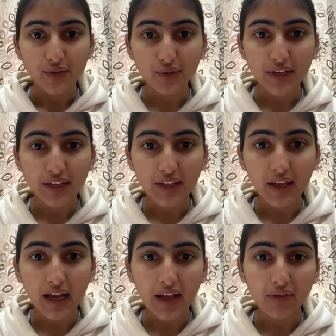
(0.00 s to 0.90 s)
Today,
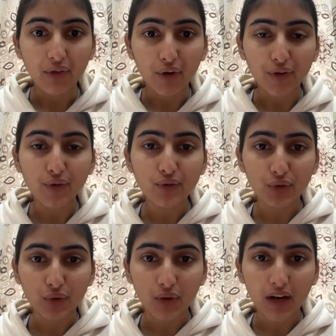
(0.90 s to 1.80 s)
I am walking you
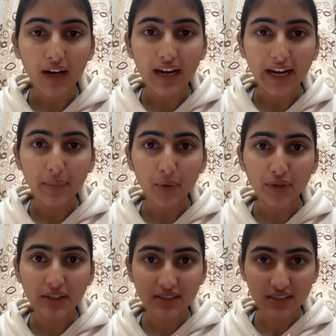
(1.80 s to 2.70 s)
through a client
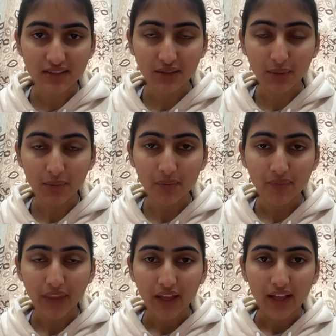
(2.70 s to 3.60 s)
portal system
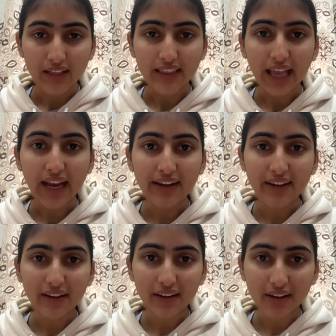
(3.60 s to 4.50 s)
that
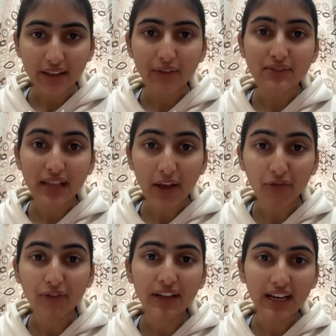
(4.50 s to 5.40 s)
gives
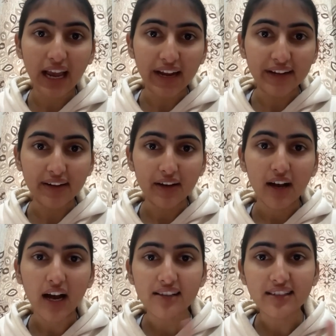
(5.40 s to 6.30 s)
every client
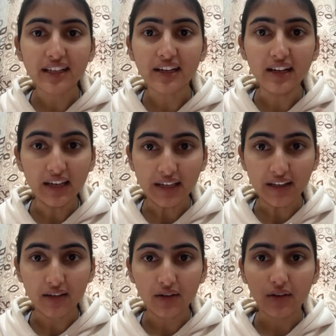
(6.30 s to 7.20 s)
a single
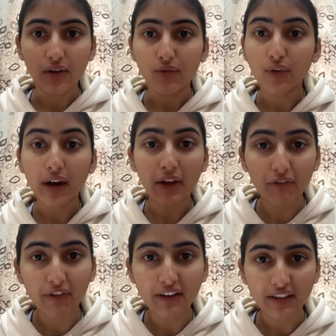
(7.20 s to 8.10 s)
link for
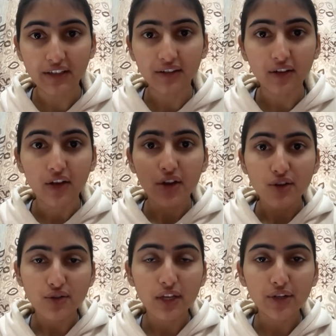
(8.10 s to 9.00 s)
everything
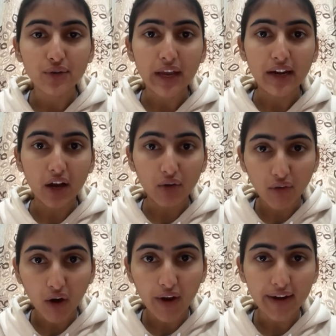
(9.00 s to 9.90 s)
so that you can
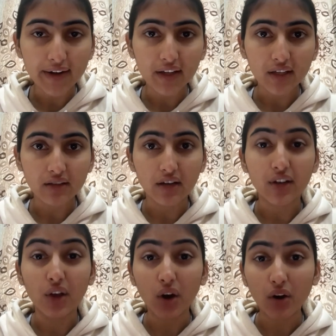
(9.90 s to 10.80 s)
avoid the
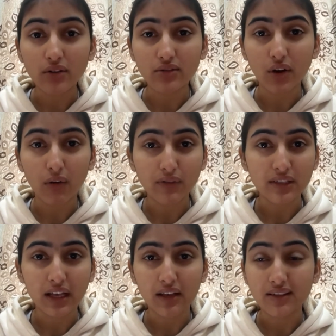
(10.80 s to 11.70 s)
chaos of
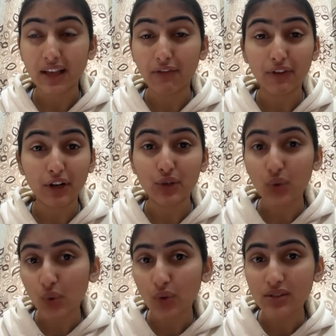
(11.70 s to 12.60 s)
several
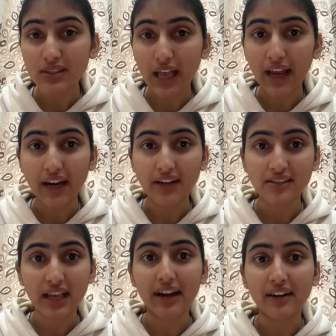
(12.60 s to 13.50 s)
tools and
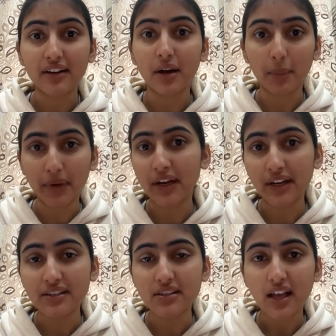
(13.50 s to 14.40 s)
scattered
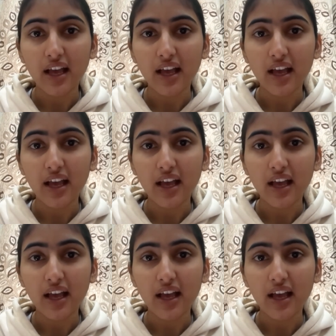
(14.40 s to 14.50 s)
updates